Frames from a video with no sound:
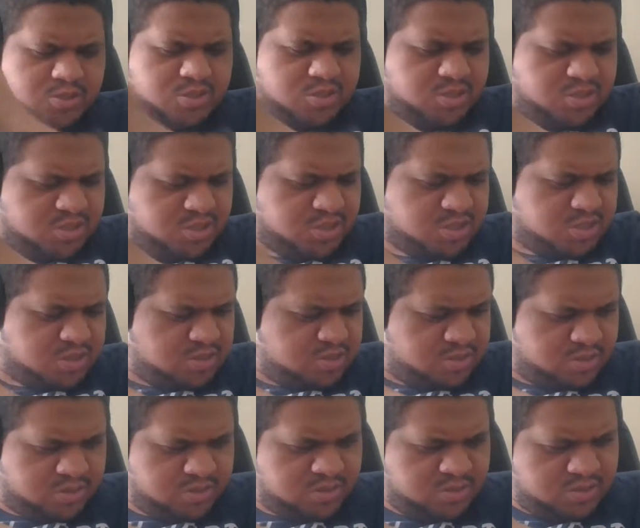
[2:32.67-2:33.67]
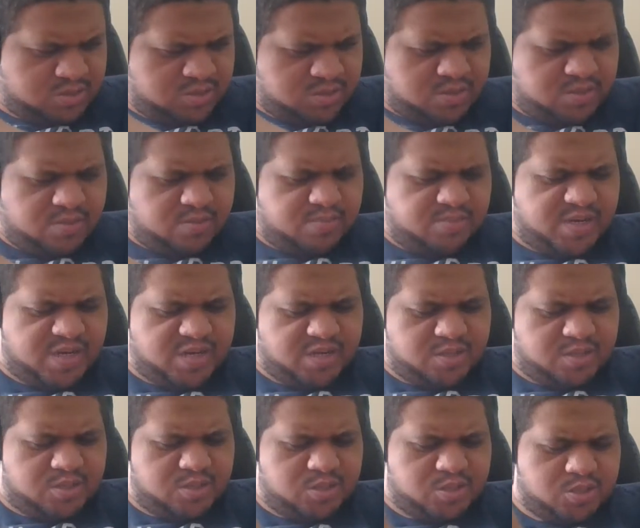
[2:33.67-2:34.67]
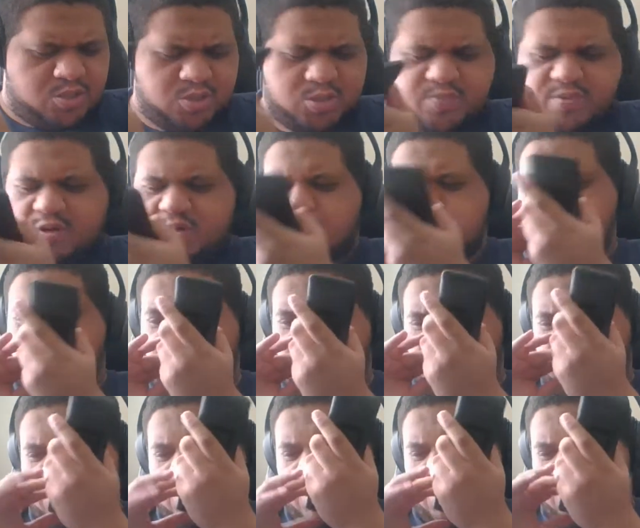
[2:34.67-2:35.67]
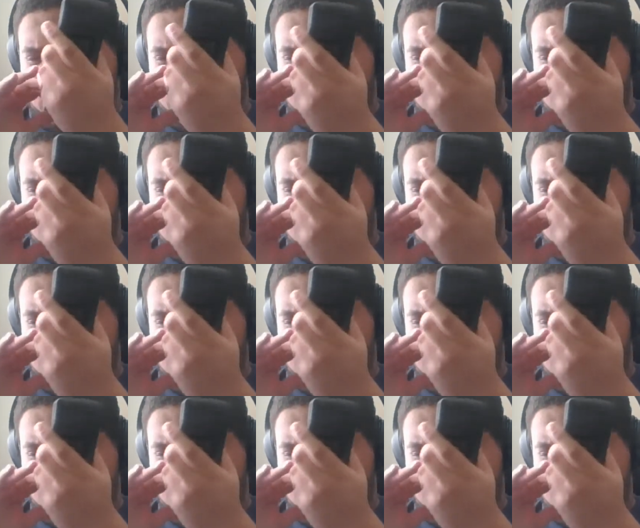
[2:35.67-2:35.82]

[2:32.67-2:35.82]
So you just used to be on the phone. Okay,